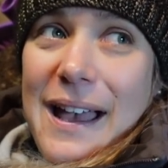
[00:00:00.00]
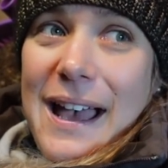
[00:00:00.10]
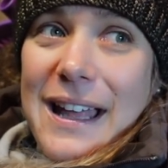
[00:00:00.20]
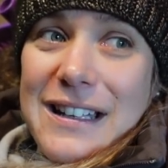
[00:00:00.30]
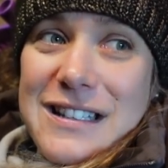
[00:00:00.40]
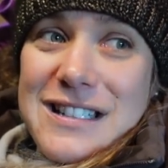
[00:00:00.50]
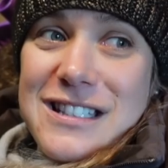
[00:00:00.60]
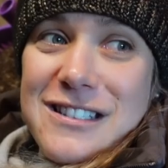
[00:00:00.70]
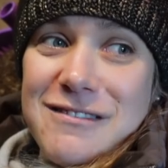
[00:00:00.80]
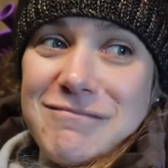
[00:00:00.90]

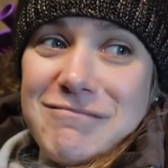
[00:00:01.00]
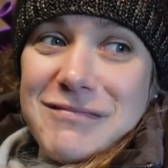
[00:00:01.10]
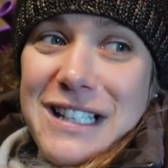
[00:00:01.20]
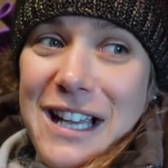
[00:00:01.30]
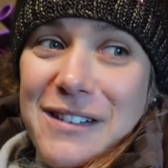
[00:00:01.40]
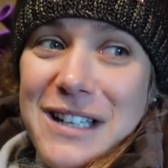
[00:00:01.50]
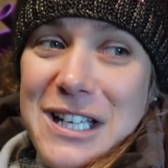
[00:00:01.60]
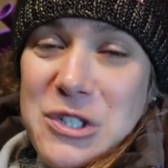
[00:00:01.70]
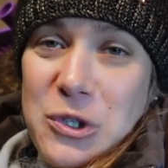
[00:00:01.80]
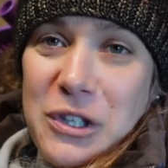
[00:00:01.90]
and... Yeah,
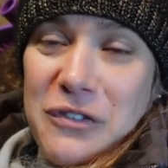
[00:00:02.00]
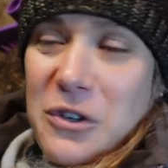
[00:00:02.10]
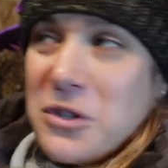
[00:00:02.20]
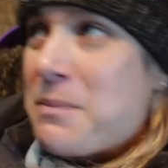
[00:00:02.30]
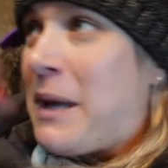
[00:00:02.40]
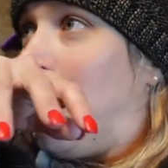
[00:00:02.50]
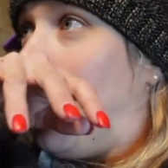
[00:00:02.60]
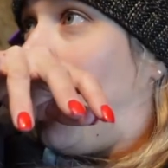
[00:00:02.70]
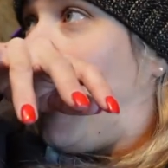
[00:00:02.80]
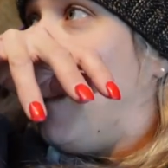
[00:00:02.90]
enjoy the vlogs being
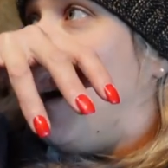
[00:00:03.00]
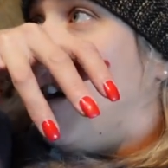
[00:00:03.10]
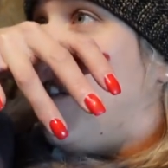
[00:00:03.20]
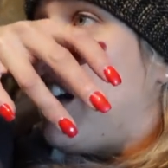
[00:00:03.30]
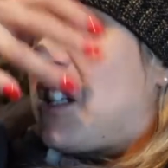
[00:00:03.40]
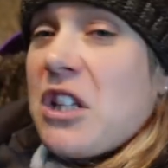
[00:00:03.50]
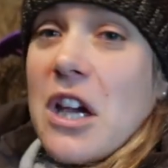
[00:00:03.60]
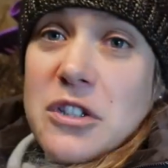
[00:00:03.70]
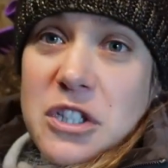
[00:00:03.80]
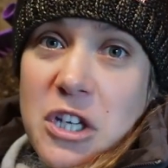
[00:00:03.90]
longer, which
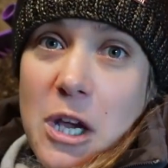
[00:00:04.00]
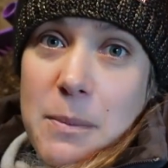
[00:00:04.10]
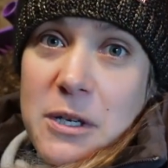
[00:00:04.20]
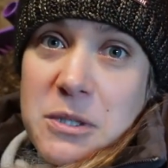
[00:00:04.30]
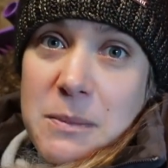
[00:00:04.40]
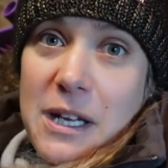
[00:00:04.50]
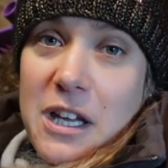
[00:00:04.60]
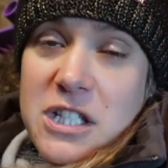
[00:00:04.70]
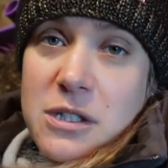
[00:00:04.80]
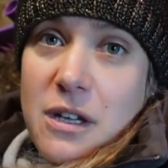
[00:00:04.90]
goes to show because my
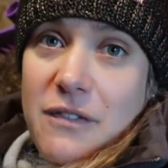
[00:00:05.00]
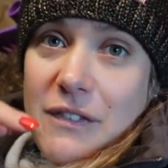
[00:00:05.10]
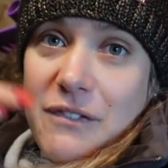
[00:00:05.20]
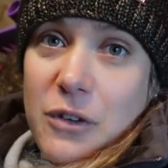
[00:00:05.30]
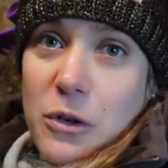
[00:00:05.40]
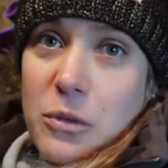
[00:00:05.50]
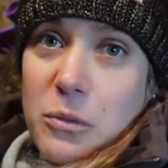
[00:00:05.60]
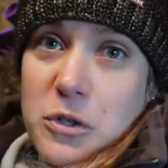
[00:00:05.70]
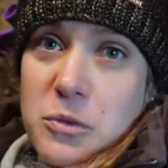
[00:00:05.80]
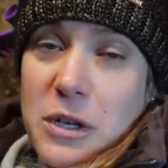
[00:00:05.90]
last event vlog
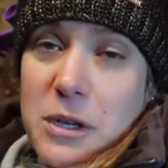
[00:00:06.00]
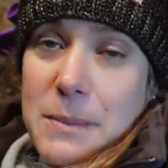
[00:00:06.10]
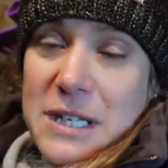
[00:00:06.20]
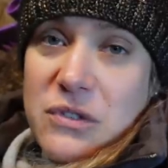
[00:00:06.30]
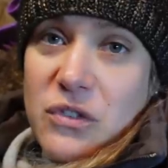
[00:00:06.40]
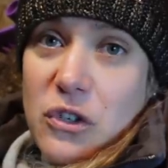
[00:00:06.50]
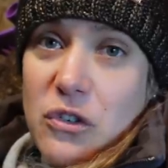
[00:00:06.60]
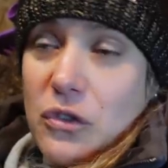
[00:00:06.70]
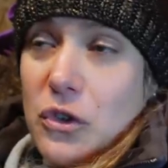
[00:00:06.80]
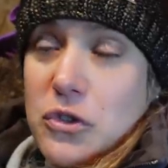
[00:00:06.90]
was one of the best viewed
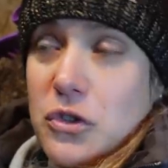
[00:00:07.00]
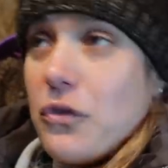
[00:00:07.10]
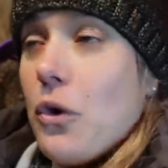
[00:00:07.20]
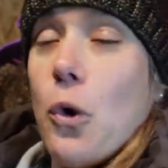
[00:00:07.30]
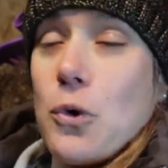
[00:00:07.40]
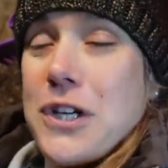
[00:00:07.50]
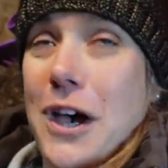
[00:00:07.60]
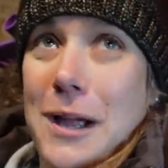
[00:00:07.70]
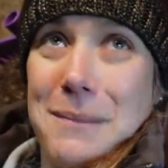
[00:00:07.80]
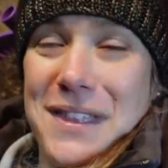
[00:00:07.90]
vlogs of all
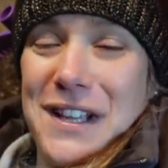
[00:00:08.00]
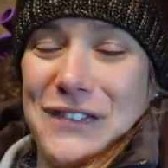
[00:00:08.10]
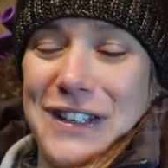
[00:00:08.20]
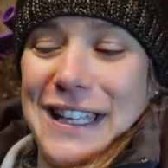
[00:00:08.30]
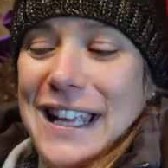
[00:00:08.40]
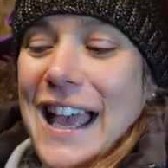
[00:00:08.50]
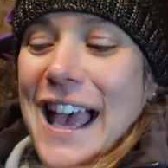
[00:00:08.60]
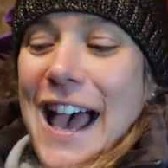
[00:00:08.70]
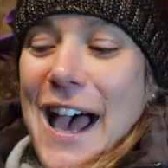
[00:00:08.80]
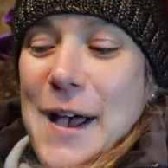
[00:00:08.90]
time, thankfully,
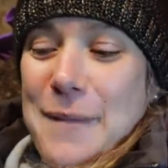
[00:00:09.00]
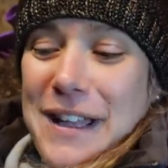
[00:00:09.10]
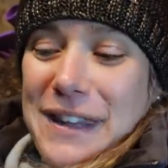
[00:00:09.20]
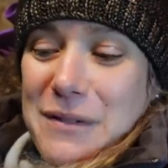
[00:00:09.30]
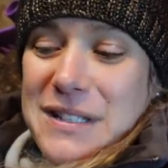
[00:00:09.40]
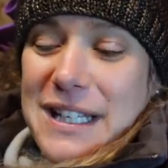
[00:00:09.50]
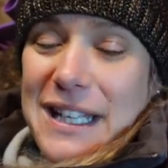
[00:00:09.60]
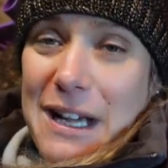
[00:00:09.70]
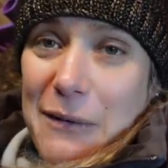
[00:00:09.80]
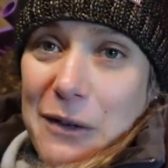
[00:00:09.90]
and that was nearly
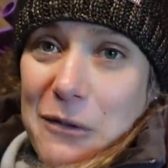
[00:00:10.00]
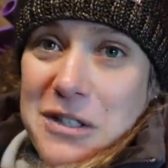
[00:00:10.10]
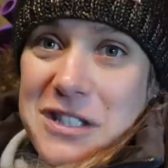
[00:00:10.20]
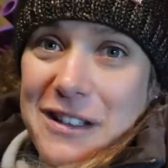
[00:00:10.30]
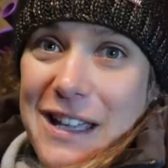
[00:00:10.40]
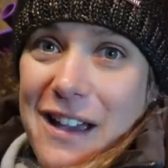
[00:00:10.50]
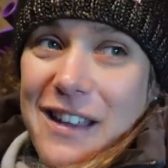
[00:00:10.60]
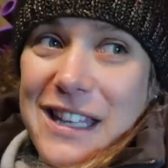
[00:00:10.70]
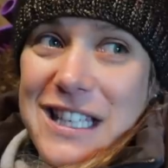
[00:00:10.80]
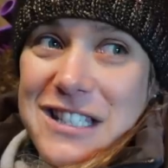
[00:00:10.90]
an hour long. So yeah,
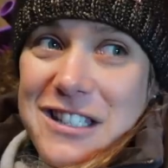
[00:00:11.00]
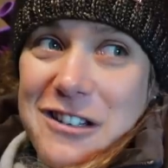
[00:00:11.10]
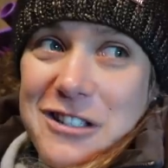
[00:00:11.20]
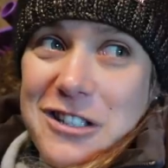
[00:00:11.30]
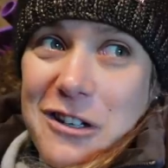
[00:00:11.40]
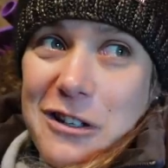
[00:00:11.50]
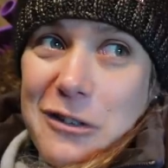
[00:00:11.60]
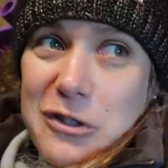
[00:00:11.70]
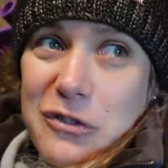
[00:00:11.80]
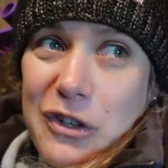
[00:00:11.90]
I think it does go to show that
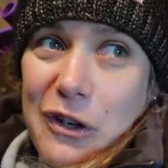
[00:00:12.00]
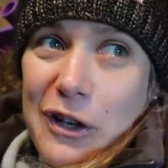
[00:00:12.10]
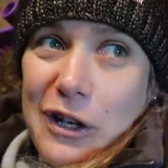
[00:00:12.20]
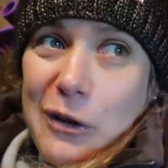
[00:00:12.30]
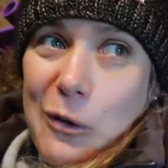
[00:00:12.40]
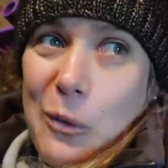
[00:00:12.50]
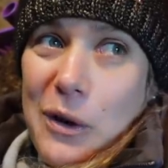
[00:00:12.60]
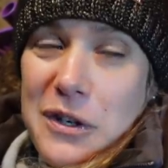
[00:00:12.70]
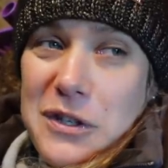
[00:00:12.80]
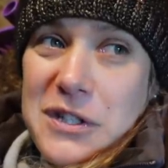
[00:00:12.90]
lots of you like long
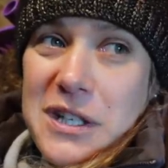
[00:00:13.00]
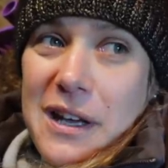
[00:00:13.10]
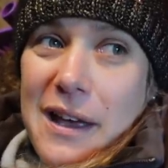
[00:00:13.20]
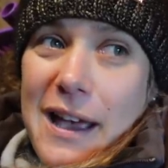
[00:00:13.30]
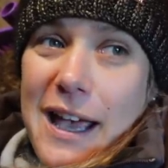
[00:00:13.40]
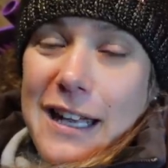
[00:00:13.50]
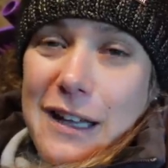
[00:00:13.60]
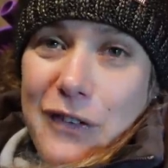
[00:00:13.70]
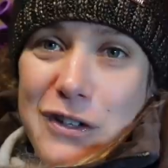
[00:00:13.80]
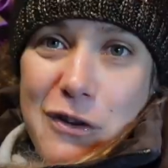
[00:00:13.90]
ones. And
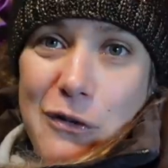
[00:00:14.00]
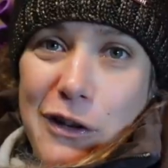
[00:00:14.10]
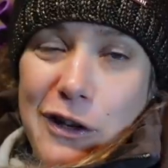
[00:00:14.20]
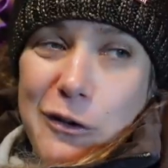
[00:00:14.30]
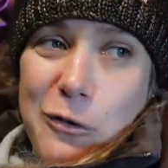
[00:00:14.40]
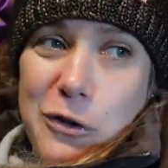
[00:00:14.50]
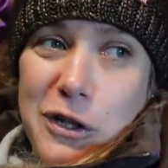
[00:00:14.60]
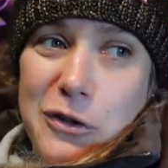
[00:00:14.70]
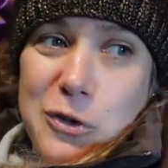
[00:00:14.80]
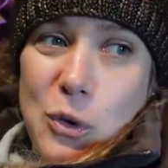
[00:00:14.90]
if you don't like all
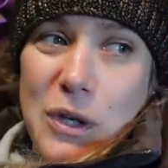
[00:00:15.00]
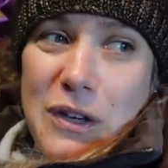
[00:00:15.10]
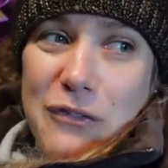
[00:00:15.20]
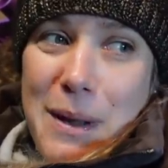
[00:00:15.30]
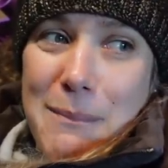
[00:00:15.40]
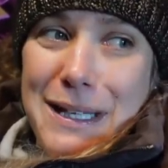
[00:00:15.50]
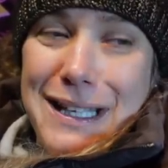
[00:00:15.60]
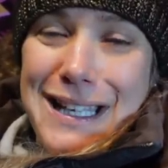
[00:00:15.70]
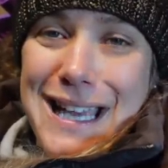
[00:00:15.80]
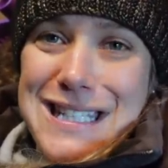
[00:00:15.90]
the talking and rambling
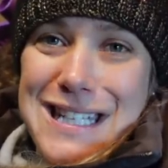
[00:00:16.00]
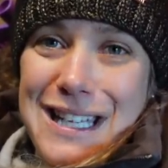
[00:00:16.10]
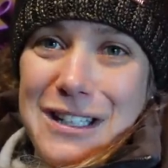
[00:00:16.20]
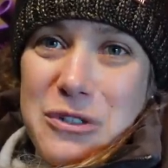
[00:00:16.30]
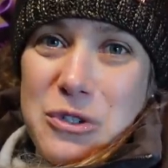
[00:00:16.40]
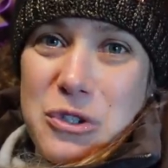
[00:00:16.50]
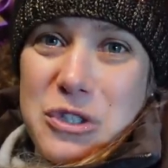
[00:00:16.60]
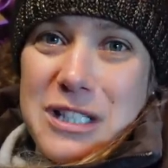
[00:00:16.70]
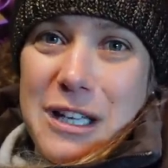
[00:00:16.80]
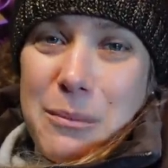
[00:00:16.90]
and gassing and you do
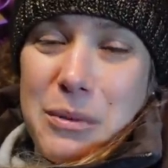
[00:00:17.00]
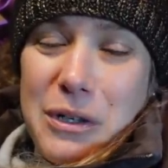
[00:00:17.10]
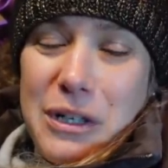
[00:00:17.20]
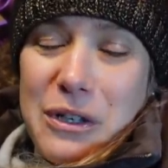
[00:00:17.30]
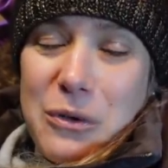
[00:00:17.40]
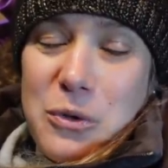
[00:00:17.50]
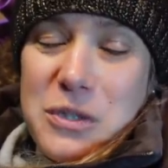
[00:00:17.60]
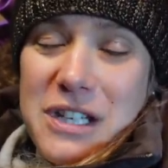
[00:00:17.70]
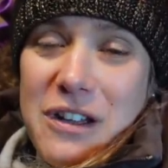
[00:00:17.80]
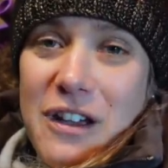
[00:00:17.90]
just like purely the
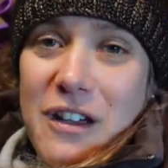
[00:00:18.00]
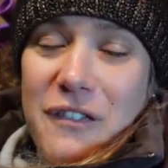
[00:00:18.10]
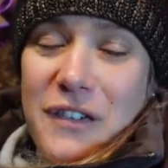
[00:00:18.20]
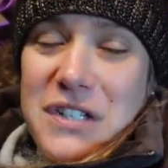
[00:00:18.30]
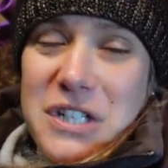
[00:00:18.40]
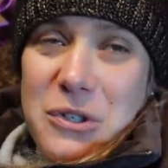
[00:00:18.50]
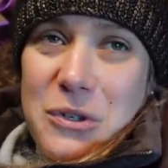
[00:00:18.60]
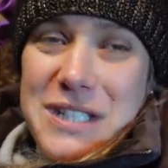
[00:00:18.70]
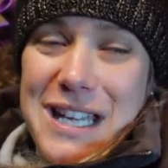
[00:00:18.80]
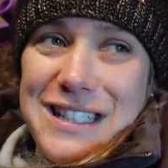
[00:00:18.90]
horsey footage
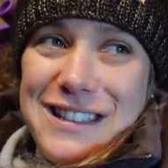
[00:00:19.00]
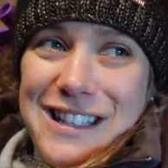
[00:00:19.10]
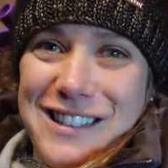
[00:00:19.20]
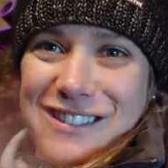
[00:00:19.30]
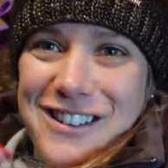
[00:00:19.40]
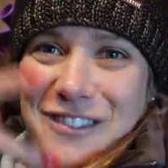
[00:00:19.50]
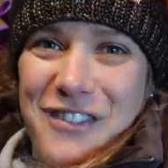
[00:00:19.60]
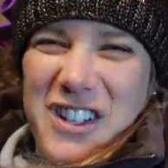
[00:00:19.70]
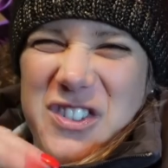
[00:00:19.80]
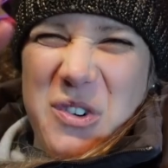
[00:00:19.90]
content, then you can
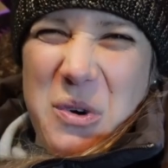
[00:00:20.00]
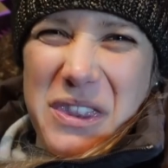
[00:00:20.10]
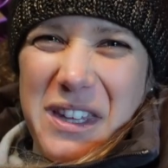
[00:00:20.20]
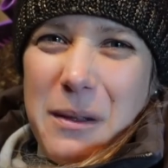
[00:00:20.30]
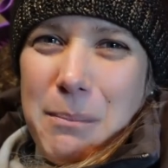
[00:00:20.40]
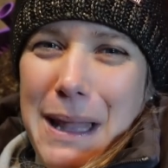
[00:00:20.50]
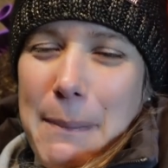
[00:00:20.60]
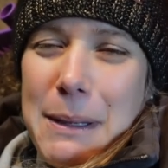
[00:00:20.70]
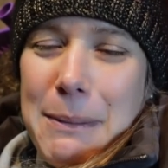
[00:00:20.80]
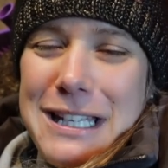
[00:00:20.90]
fast forward the
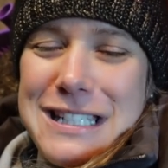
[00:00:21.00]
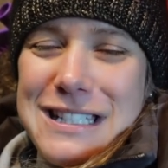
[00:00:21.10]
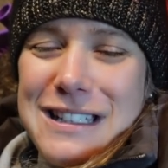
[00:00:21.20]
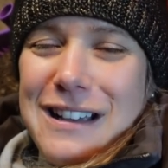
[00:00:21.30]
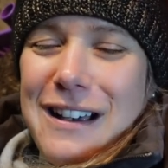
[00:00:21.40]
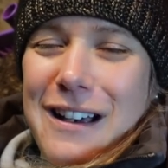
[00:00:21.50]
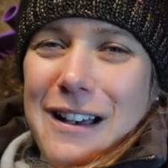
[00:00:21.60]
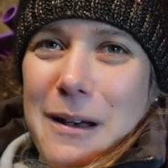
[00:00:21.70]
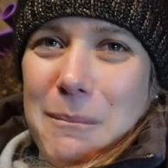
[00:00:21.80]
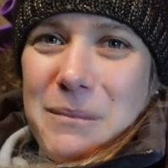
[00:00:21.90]
blabby bits.
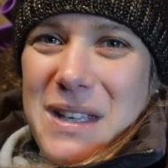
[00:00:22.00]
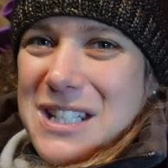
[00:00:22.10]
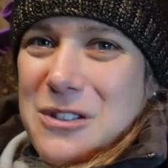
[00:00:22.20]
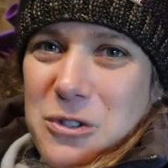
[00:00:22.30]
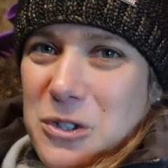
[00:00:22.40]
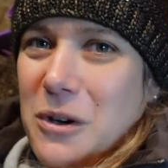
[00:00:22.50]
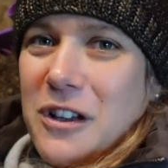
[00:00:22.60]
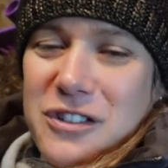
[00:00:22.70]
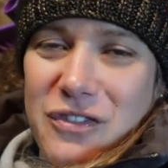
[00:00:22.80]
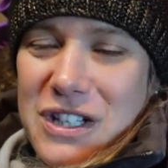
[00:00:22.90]
It's not too
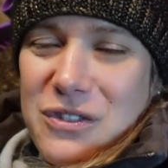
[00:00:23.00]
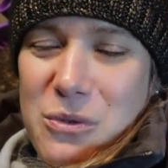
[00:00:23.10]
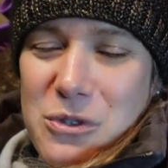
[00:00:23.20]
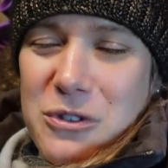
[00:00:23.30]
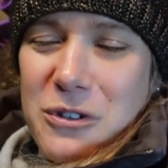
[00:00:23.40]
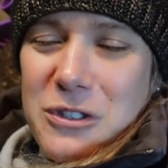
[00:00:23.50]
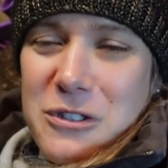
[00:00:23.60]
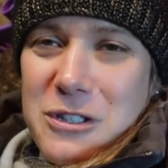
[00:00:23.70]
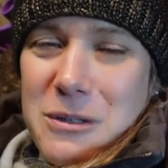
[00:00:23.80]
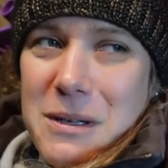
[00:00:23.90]
hard to fast forward on
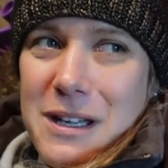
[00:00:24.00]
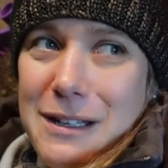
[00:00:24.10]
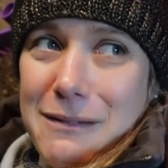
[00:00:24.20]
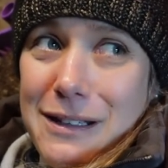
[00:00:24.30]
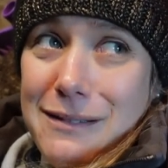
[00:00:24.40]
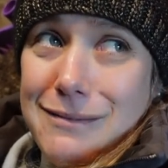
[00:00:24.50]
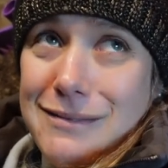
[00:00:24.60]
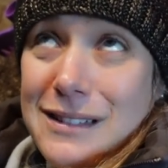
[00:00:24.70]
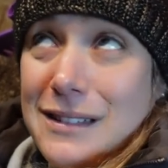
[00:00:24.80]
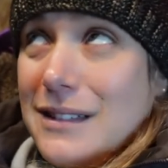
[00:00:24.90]
YouTube. Anyway,
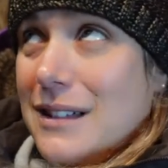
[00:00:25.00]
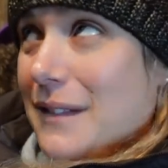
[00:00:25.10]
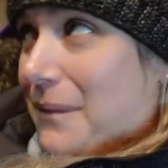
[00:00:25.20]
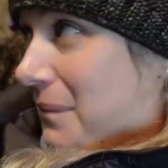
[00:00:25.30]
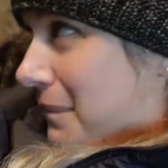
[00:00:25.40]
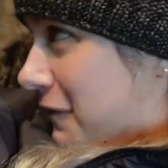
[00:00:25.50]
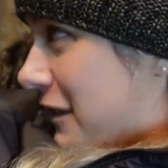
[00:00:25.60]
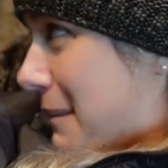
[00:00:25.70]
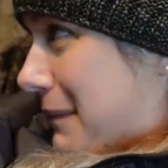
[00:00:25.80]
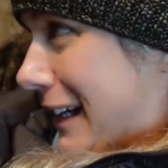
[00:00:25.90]

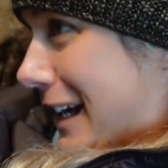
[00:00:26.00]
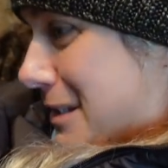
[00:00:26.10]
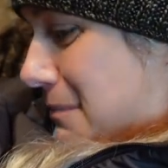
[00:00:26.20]
rambling as